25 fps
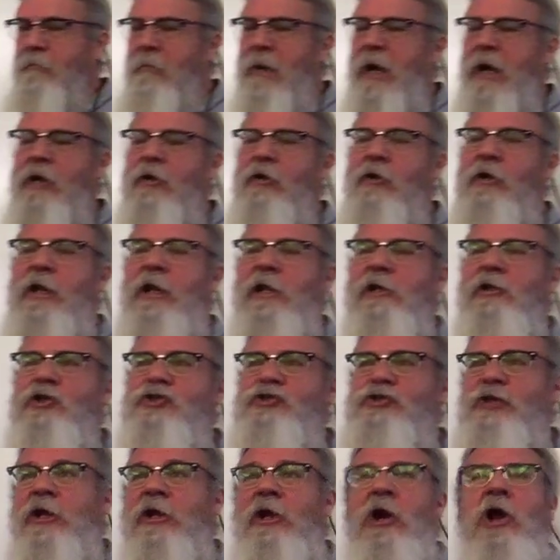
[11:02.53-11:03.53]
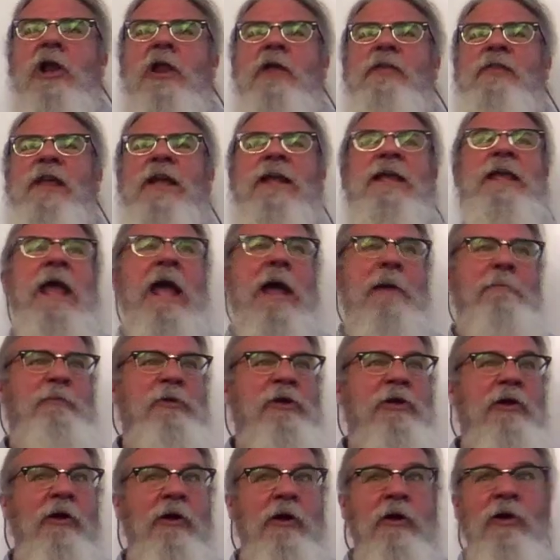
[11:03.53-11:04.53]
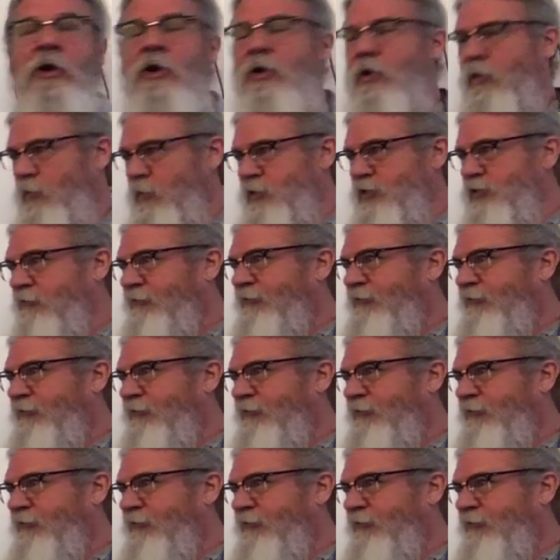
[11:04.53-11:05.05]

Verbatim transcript: modern English, they call it the gap year. When you